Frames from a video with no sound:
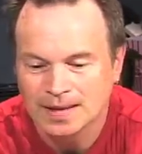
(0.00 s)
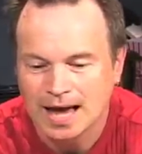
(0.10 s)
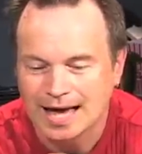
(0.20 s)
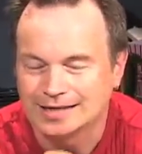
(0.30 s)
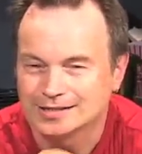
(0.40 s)

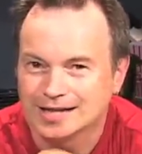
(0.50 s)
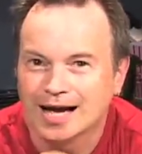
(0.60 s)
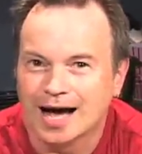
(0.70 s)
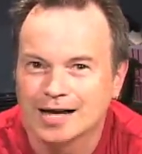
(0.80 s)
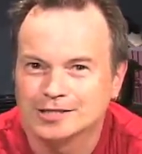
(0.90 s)
And it's
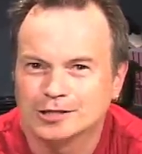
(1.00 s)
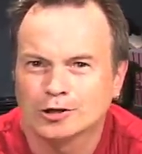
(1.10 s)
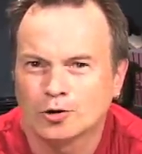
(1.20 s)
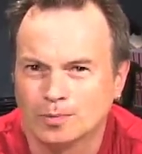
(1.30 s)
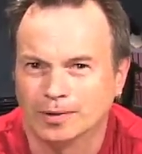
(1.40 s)
a
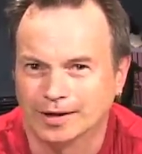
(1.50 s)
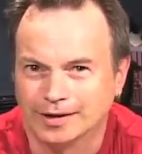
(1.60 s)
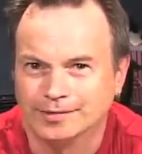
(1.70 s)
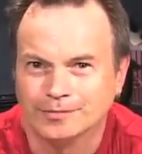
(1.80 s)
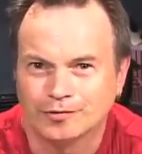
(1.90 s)
slow bread.
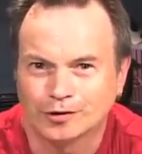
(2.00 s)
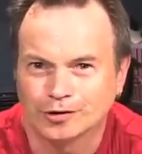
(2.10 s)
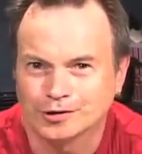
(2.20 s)
You've heard of